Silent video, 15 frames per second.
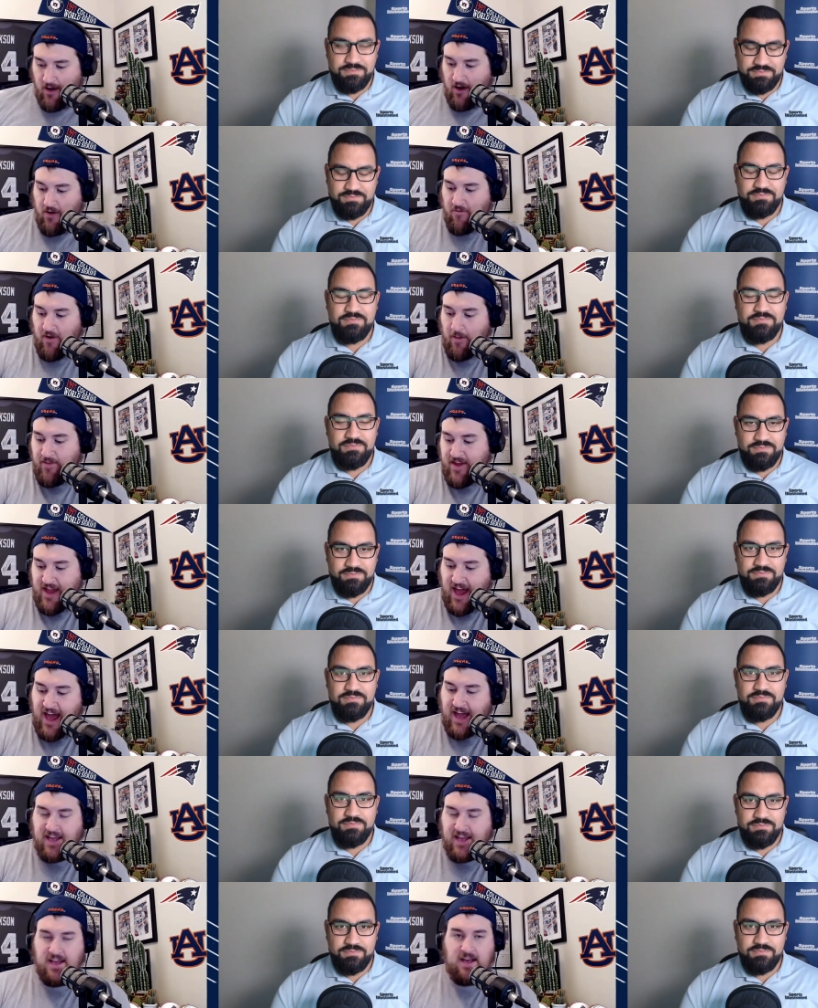Speaker 1: from the
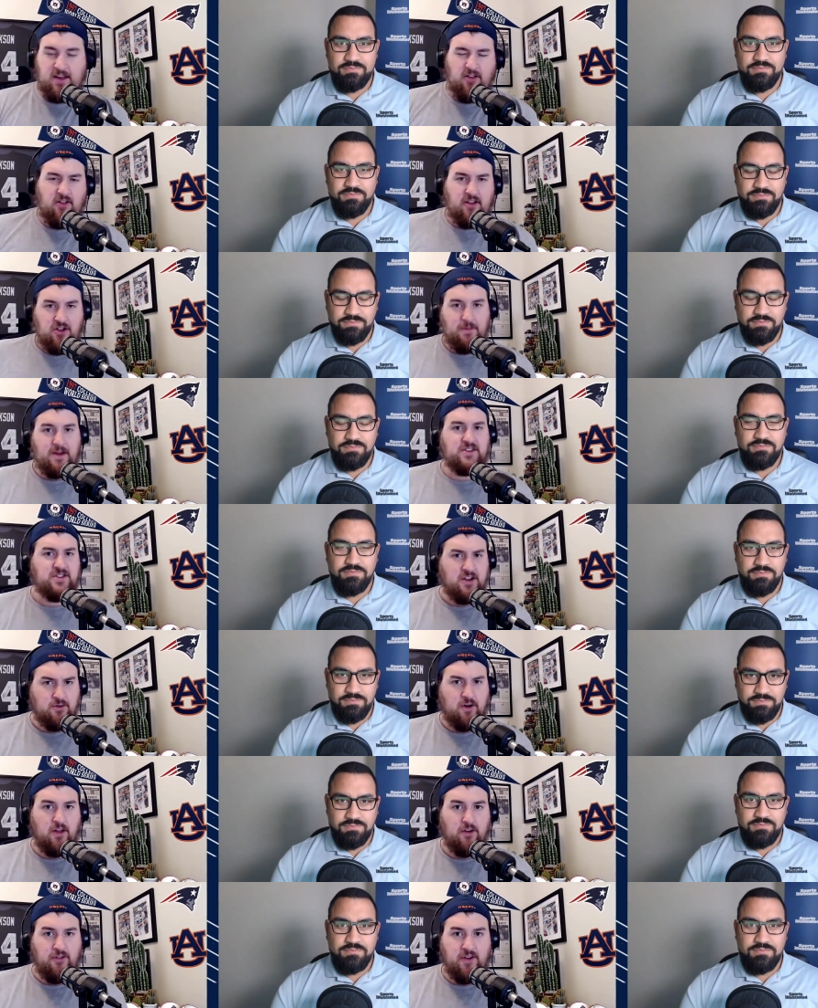Aggies. Then you mentioned there were
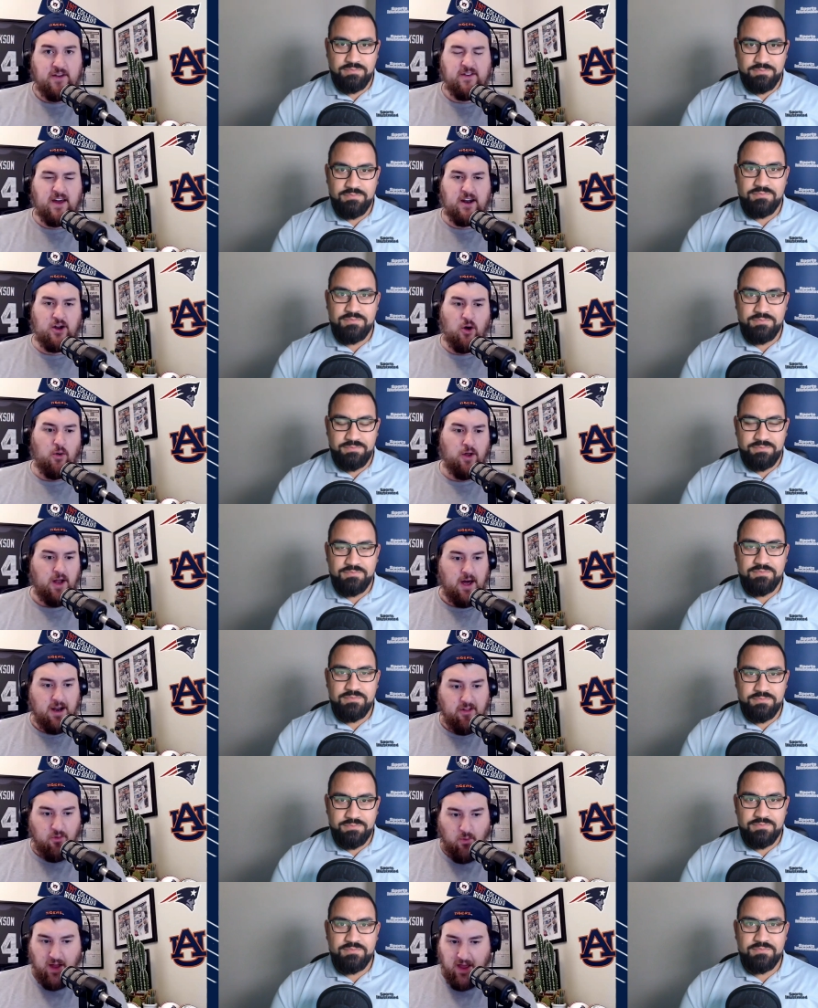other things kind of going on
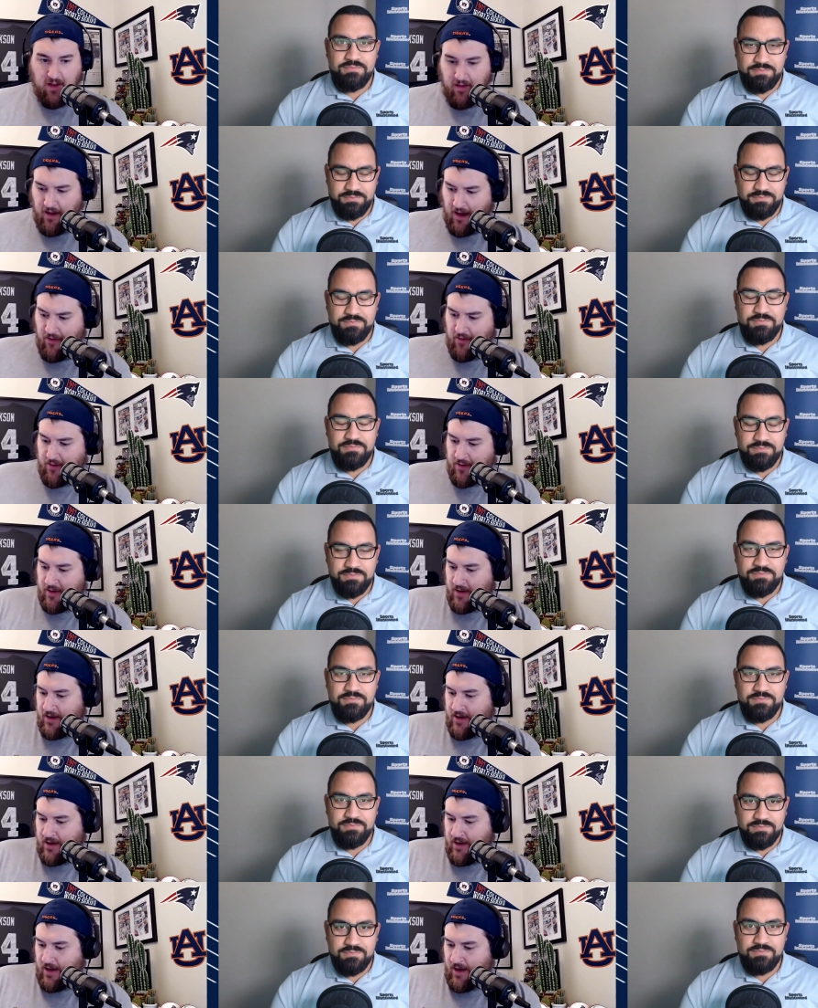as well. Other
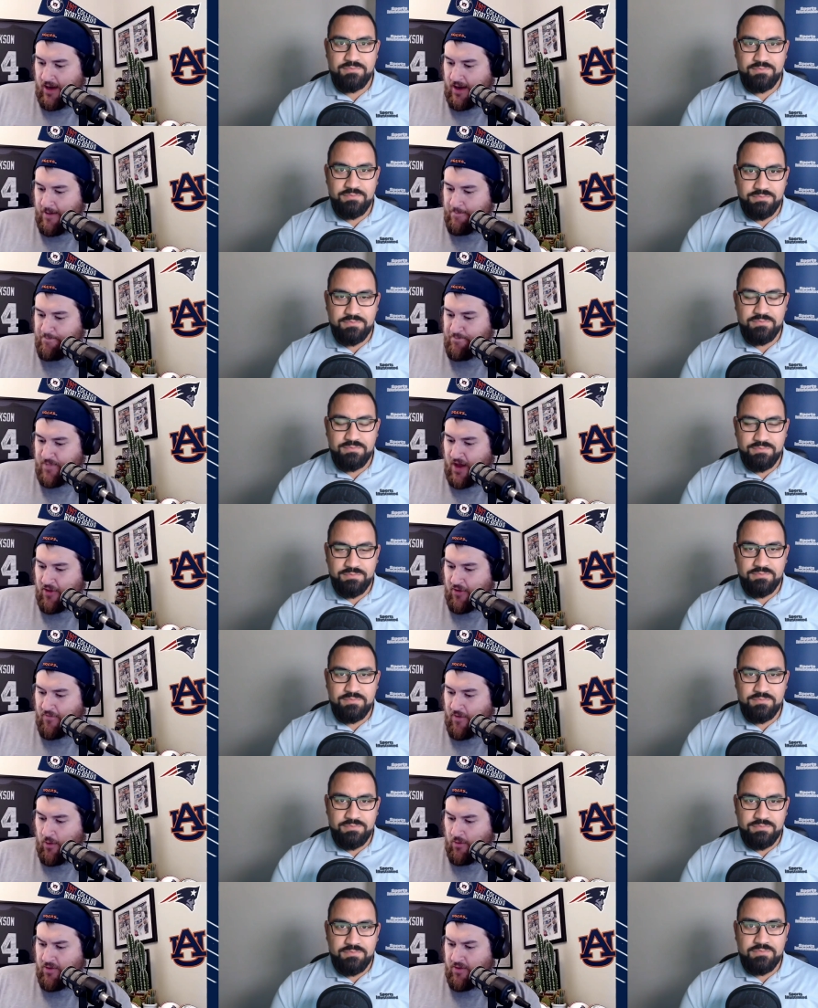um, other
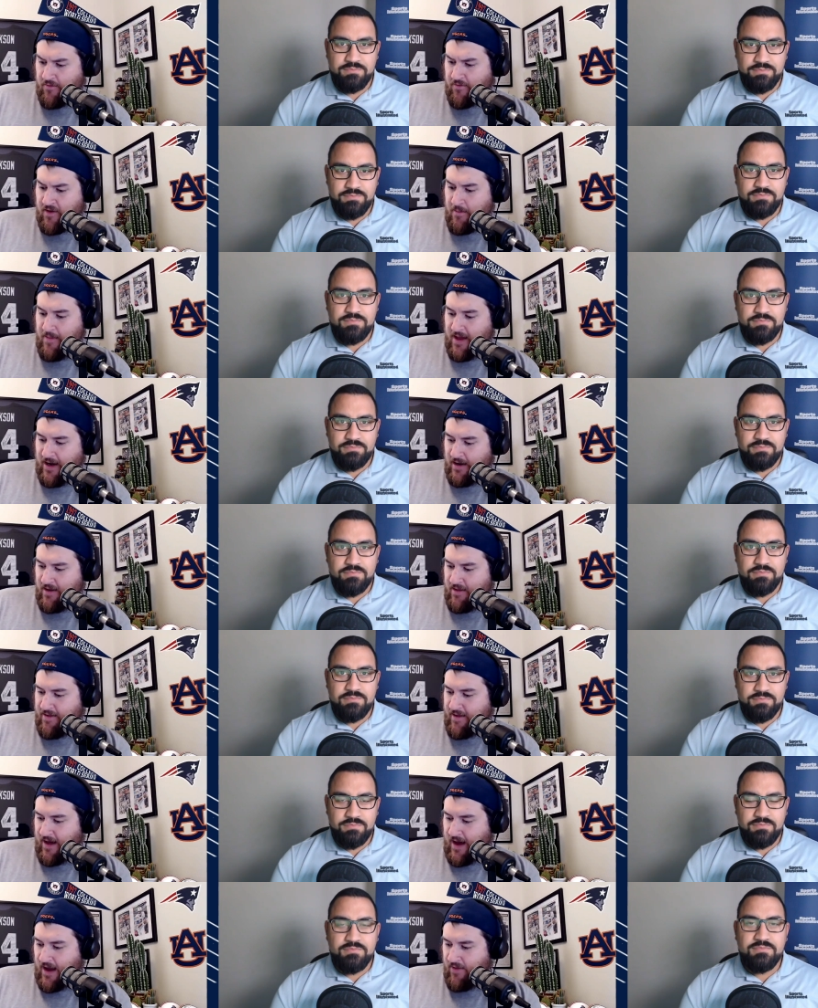folks have committed and
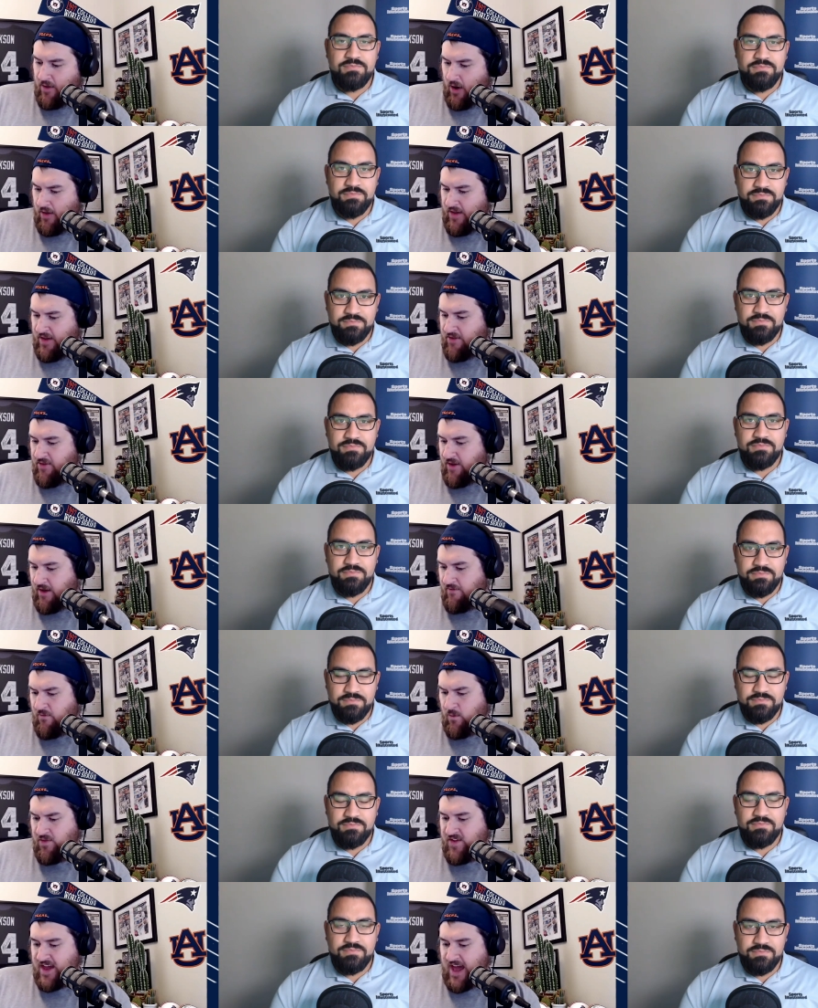signed and all that stuff
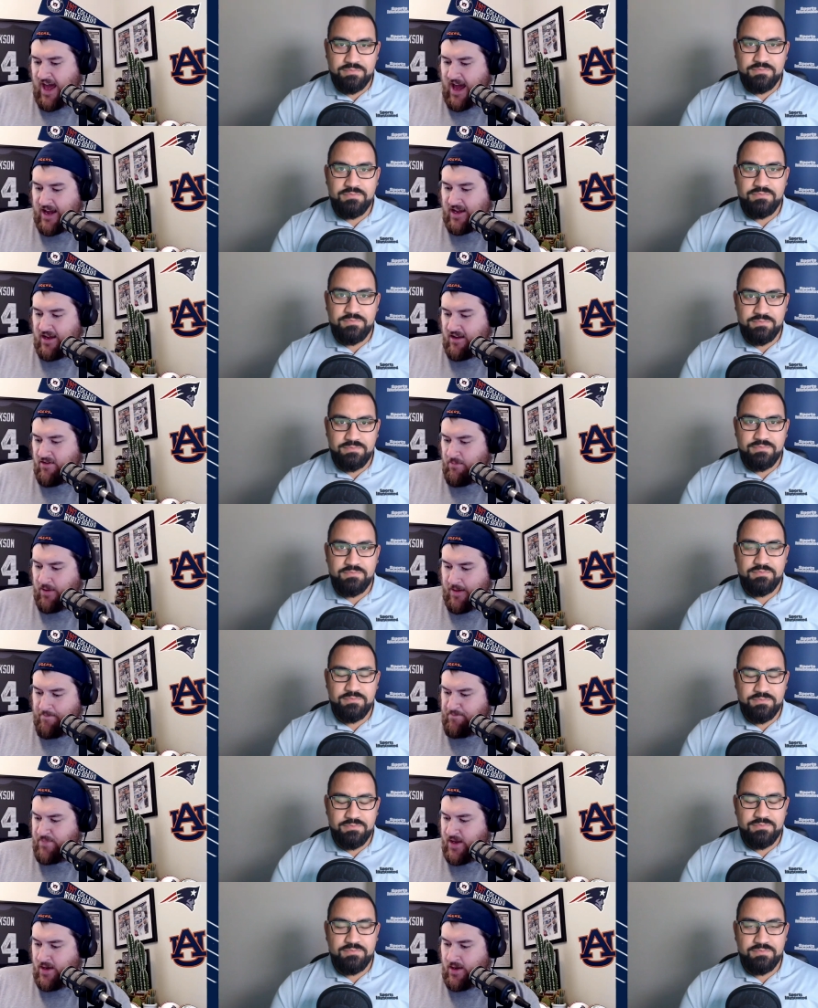with the Aggies. But
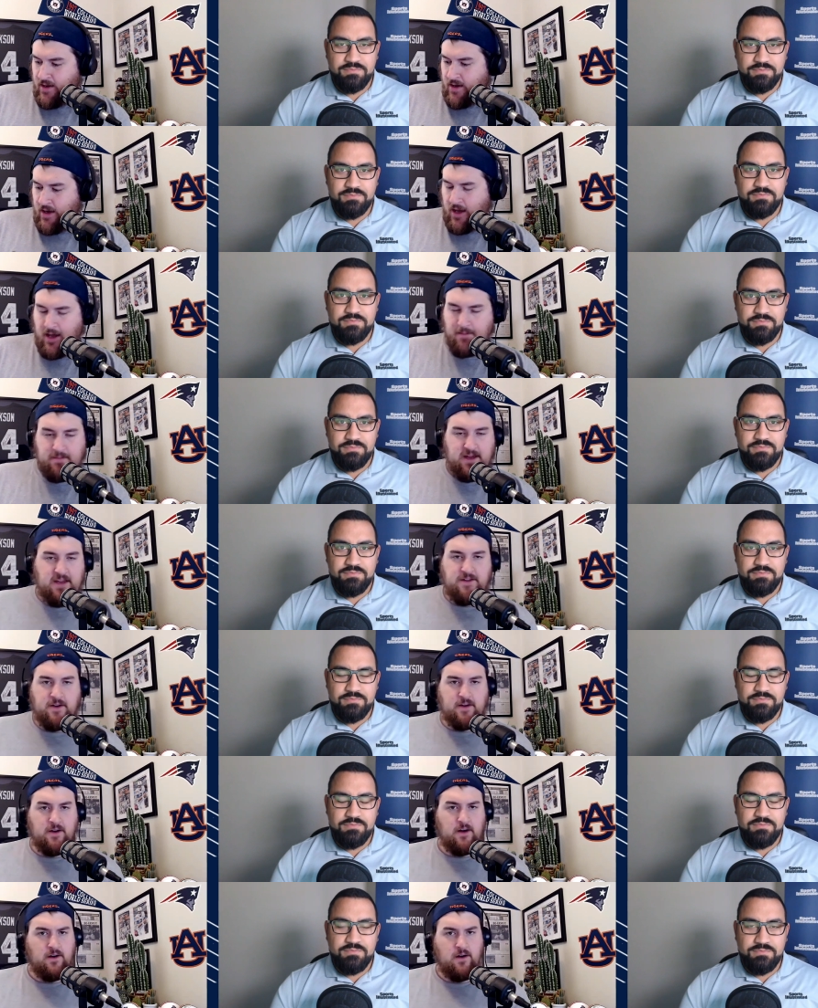um, he took
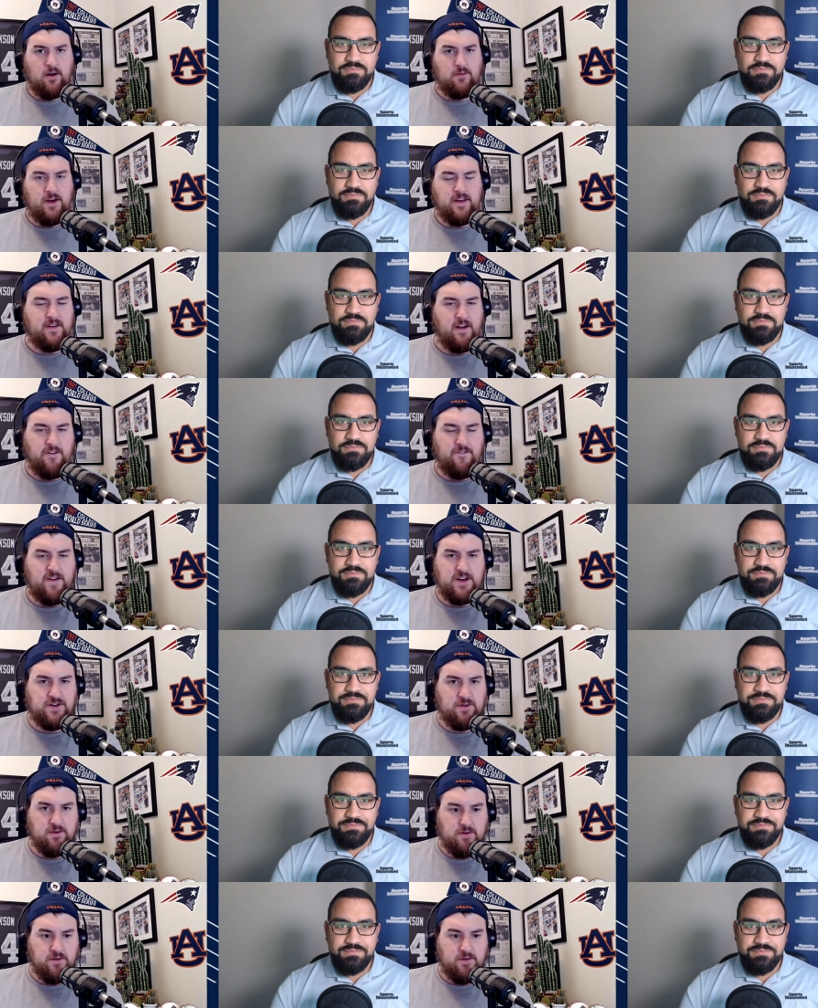a, a, recent official